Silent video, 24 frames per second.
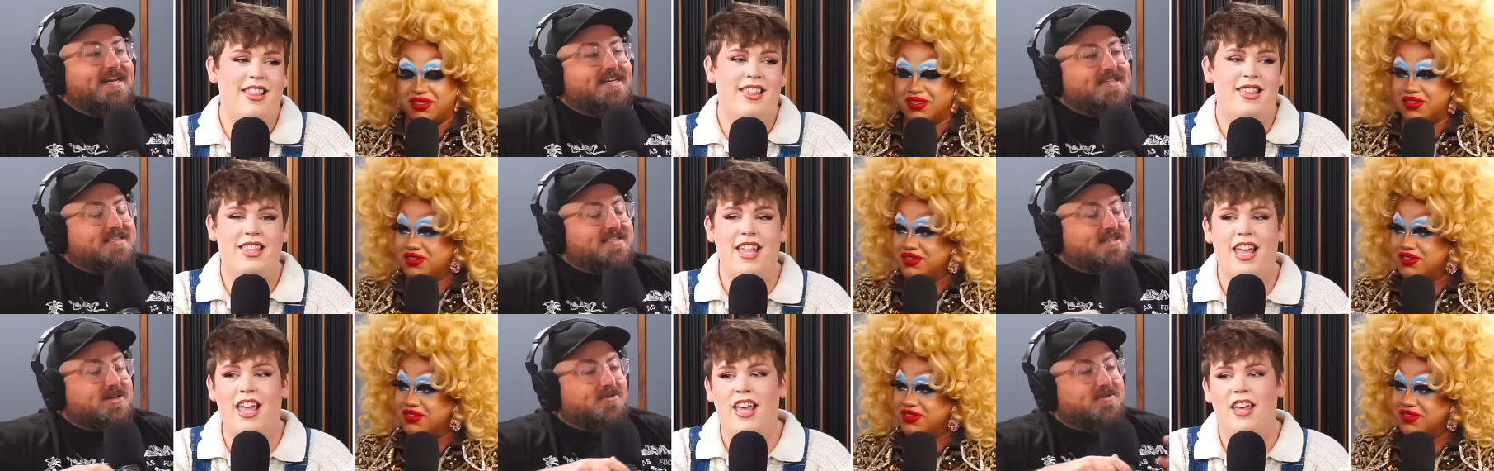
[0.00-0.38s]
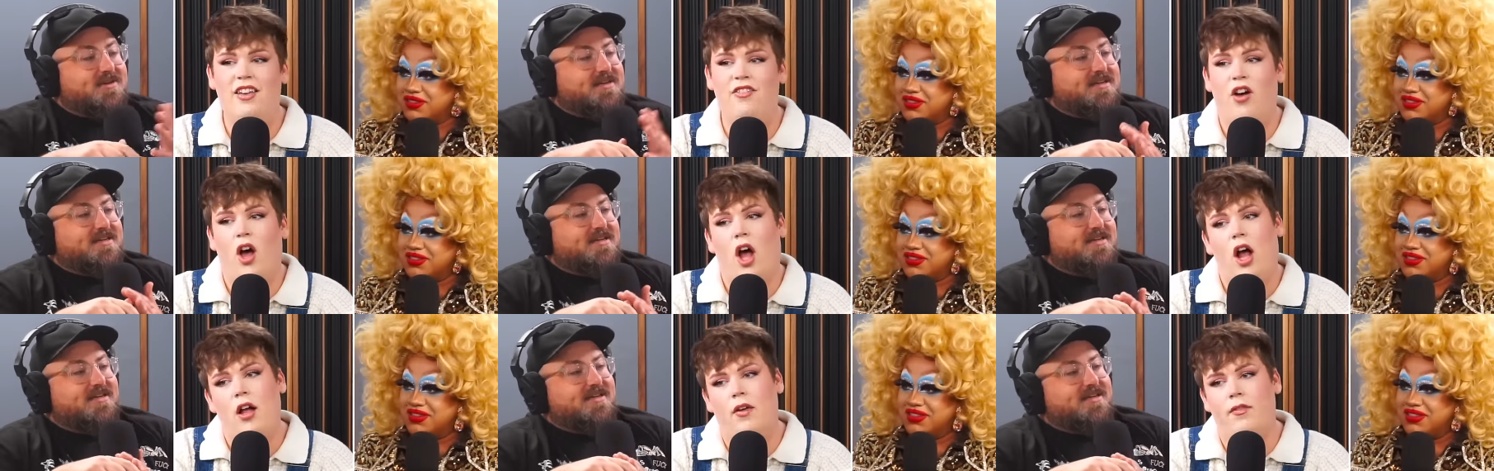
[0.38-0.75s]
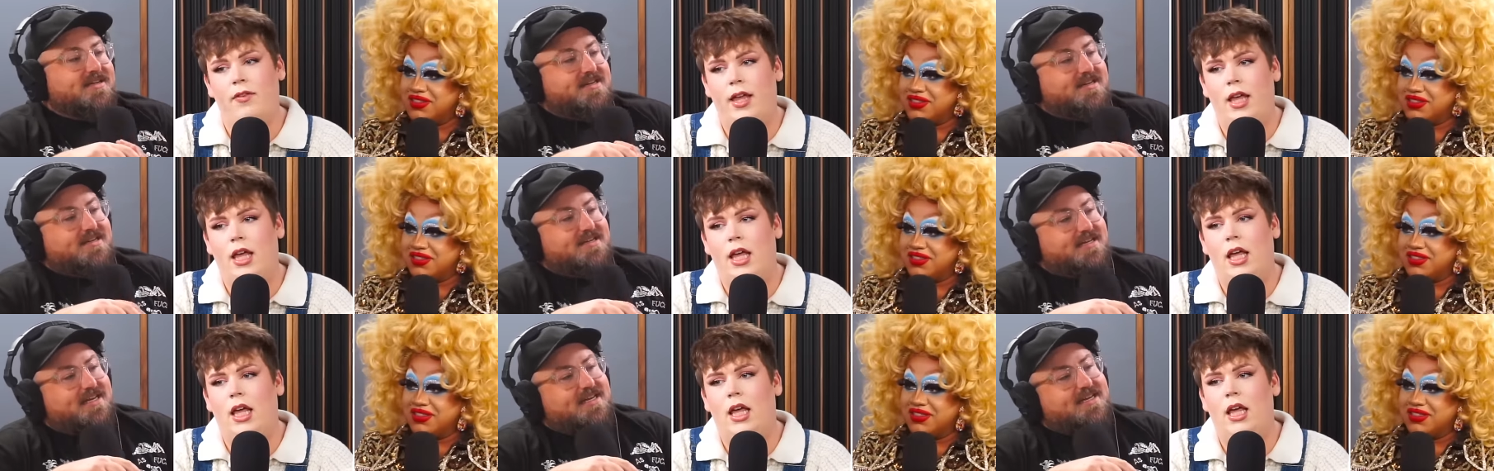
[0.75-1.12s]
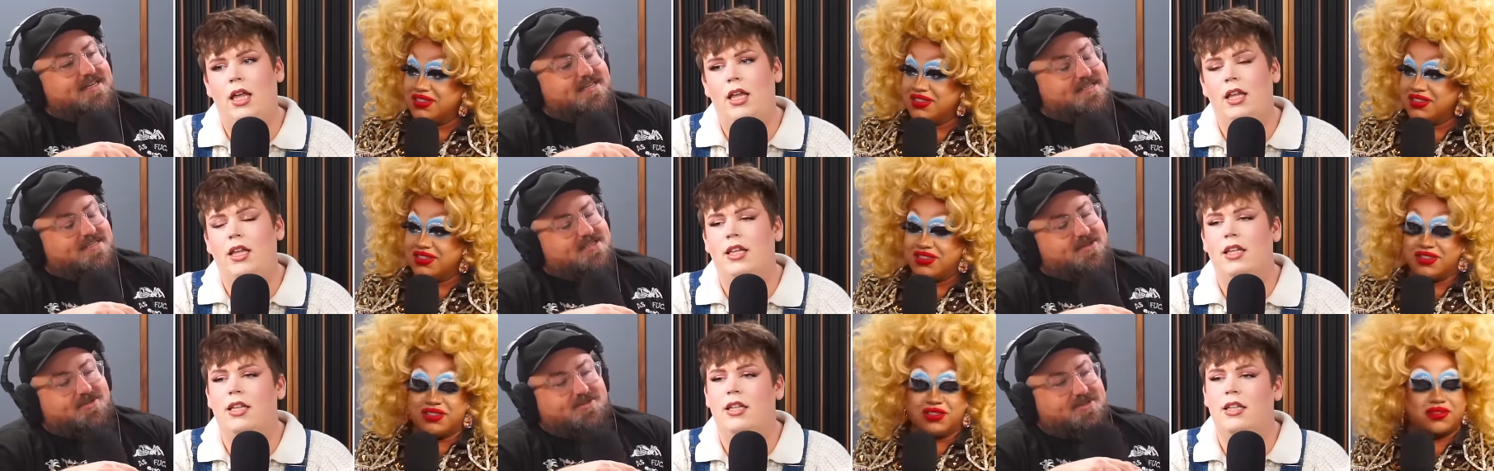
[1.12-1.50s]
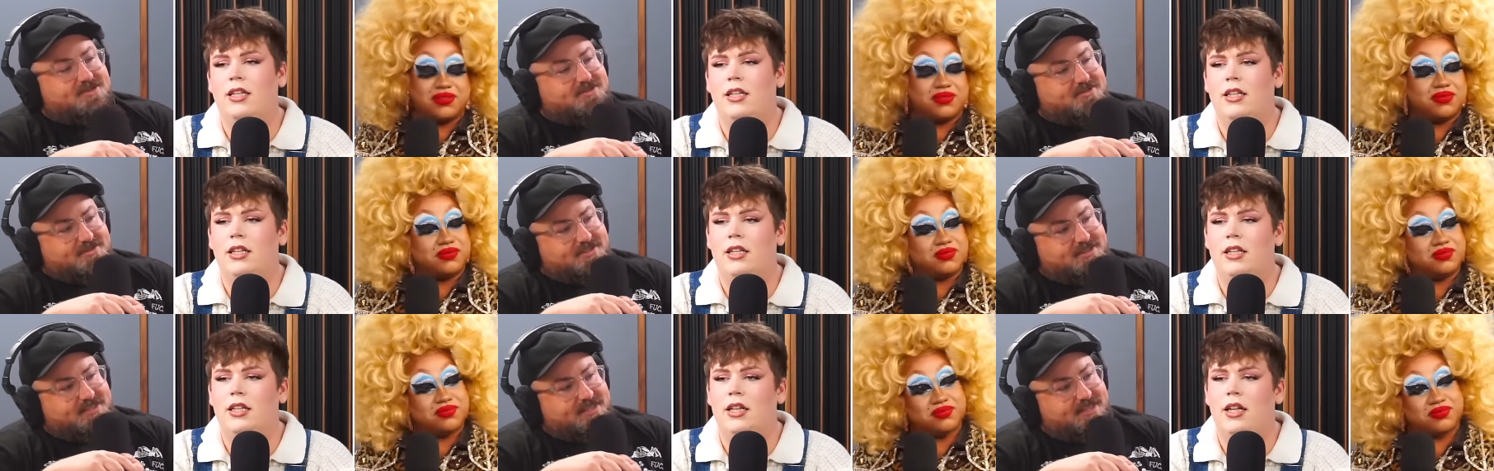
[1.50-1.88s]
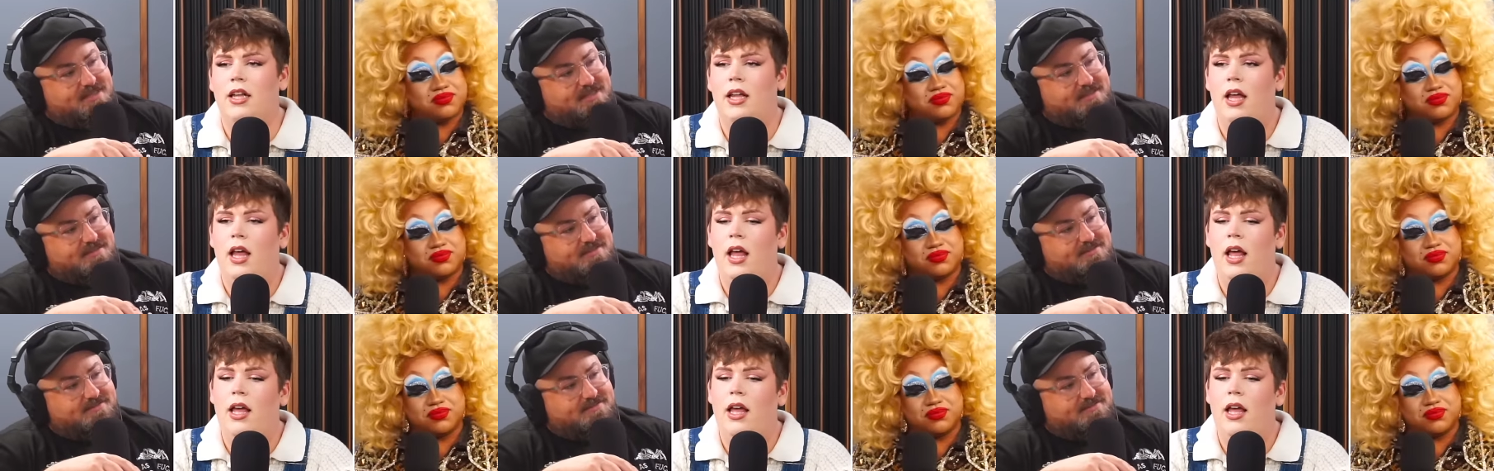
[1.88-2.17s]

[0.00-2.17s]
Speaker 1: is Steve so, Harvey. It is so interesting.